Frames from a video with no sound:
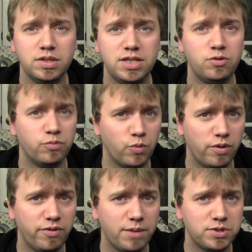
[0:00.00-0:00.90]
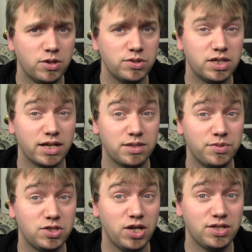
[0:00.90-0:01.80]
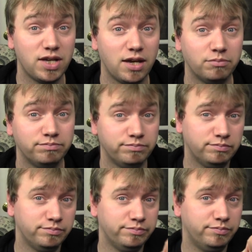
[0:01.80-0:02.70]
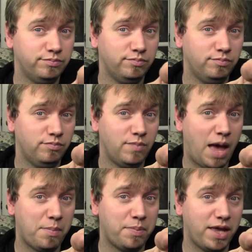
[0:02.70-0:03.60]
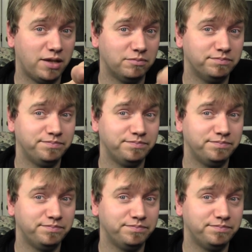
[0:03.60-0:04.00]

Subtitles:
See you for more episodes. So next time, this is Jay saying, happy painting.